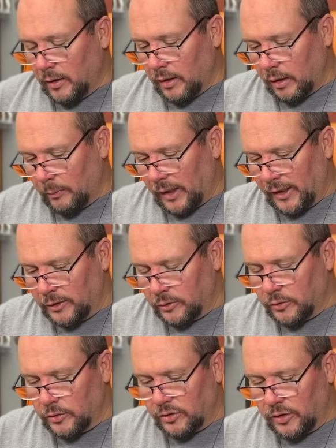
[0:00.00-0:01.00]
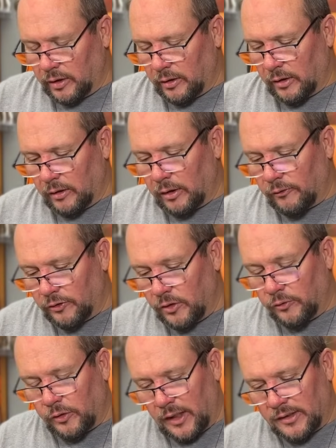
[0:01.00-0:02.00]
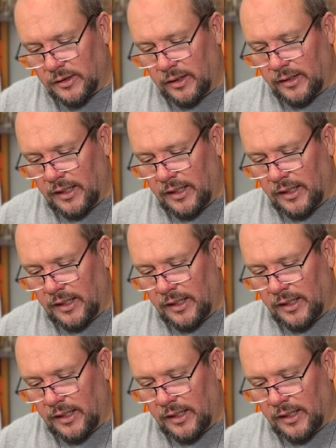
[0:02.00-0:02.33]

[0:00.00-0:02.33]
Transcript: I do use deer hair on a few flies like